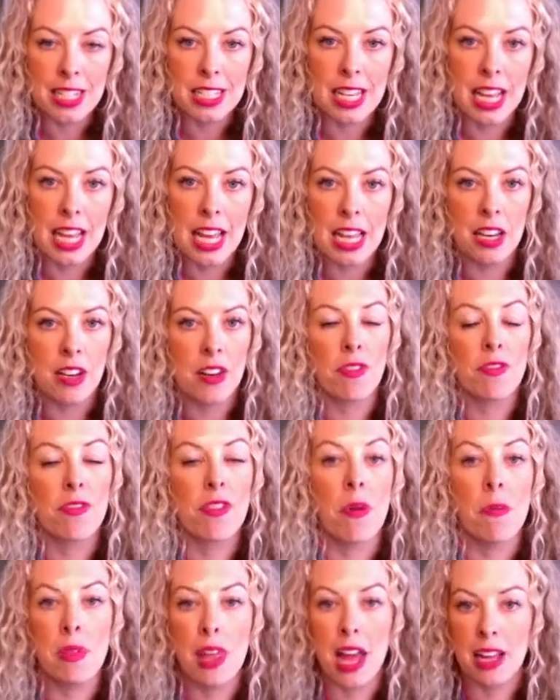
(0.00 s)
And from
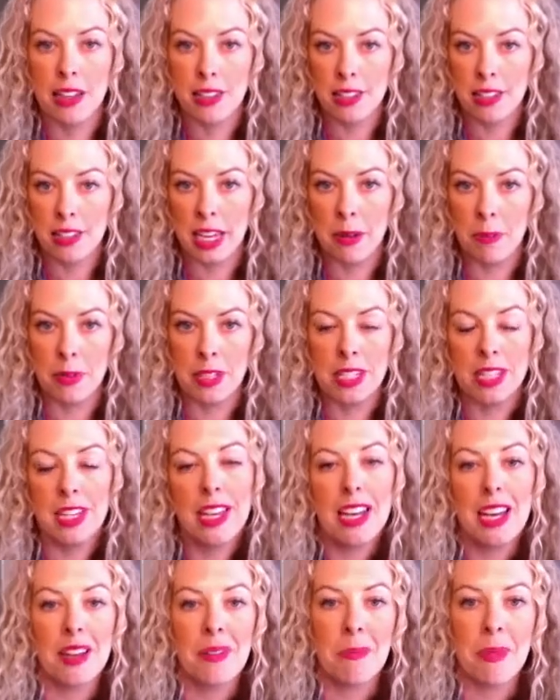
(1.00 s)
that stemmed
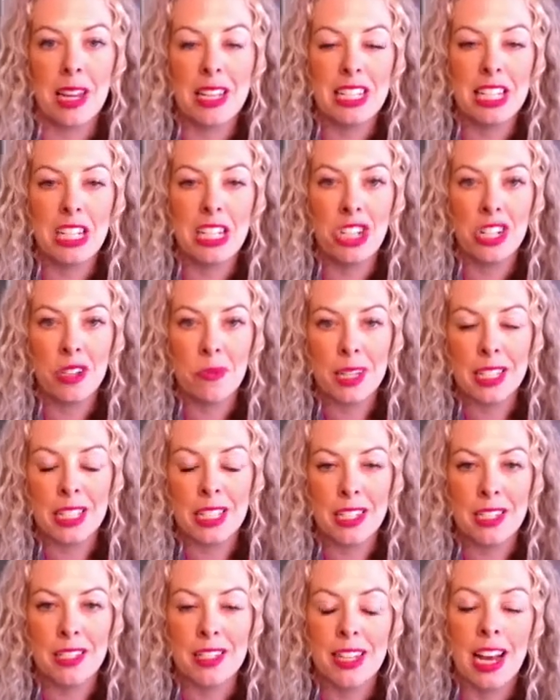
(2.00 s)
my teaching business
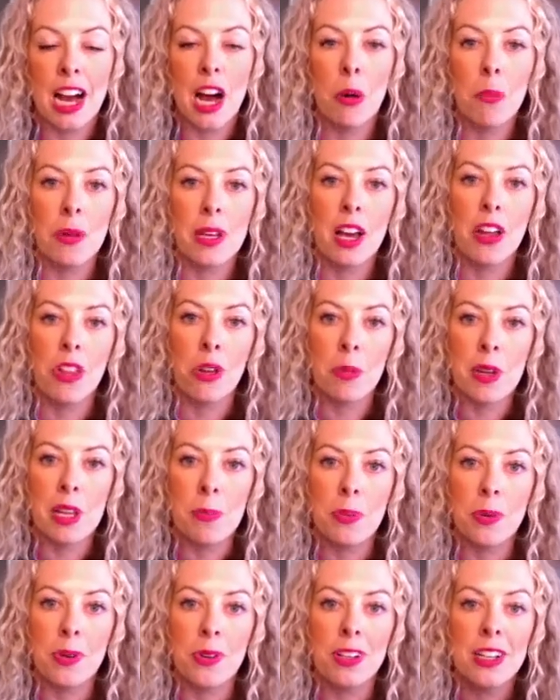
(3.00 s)
and helping other
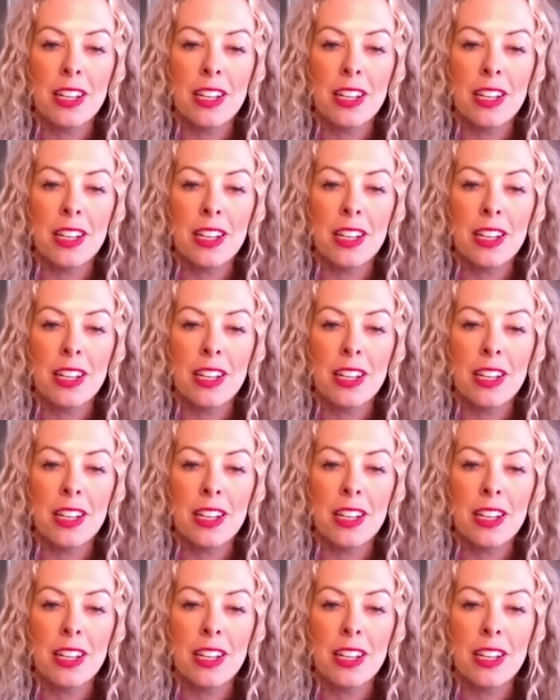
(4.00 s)
people